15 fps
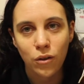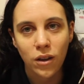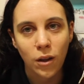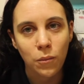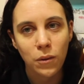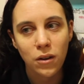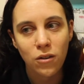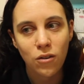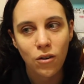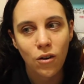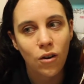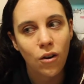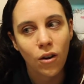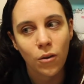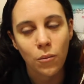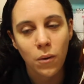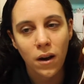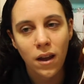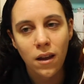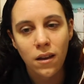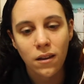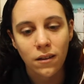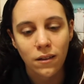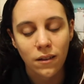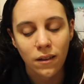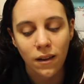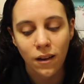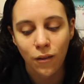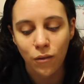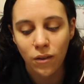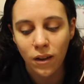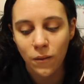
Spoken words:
to take picture and play and that kind of